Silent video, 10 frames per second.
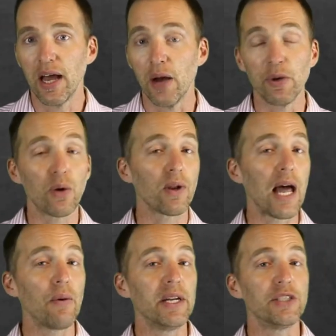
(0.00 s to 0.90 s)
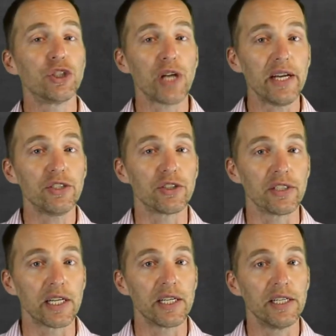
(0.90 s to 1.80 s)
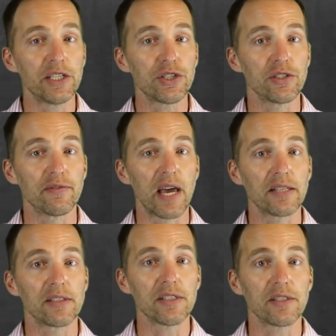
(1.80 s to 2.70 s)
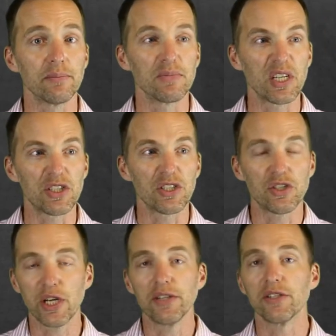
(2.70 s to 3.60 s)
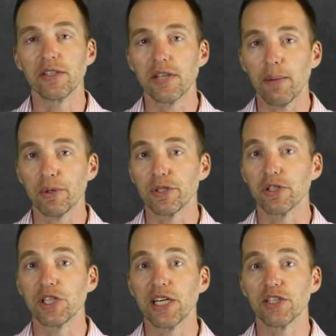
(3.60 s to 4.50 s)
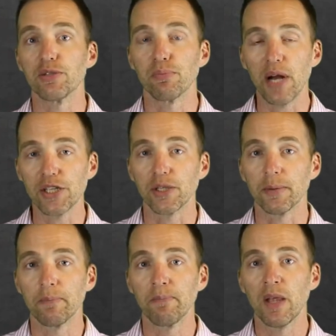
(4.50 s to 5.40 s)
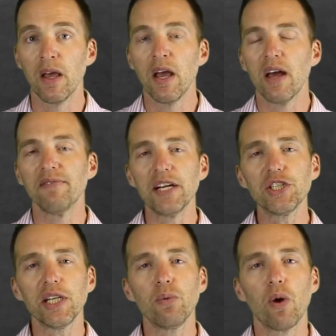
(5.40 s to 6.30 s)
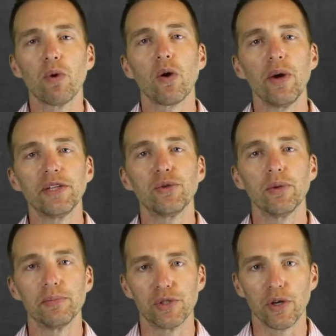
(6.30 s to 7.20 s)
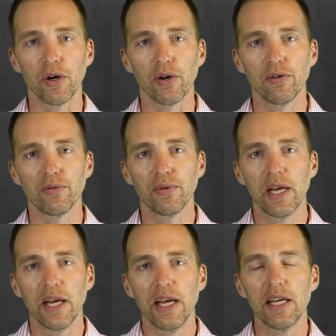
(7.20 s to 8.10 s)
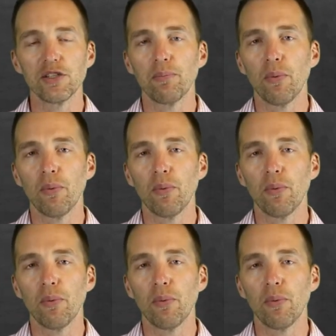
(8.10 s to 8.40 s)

and we don't allow any changes in the conditions of that system, such as changes in temperature, changes in pressure, eventually what we're going to observe is a